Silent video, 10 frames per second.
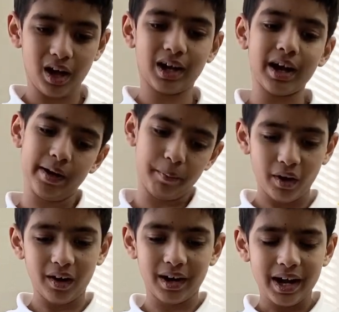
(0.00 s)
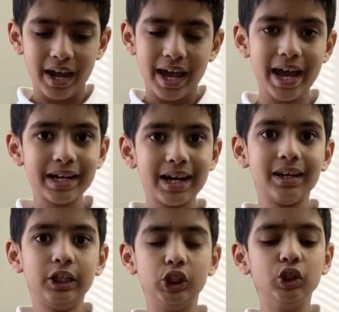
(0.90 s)
a kind of part, and
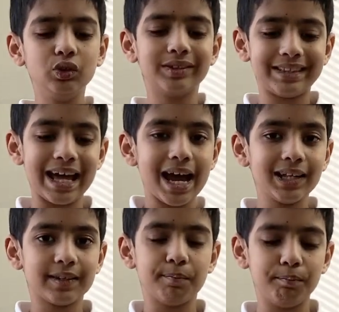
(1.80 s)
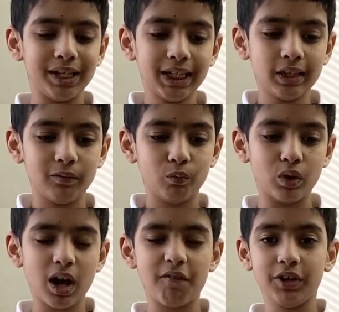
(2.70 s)
use that to make
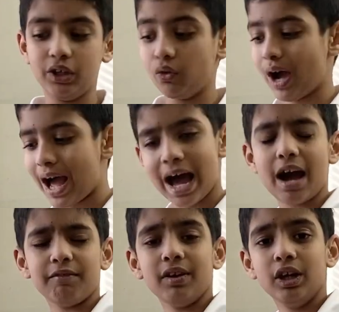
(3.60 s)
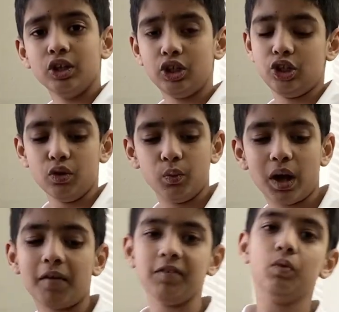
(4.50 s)
whatever you have do
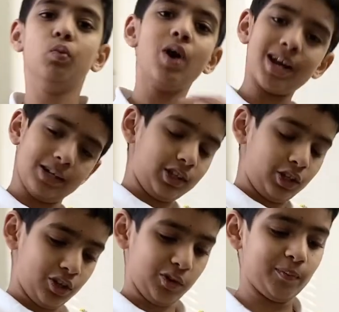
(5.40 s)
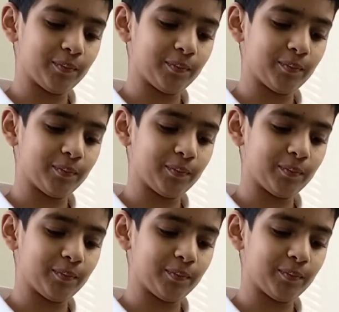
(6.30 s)
whatever you want it to do,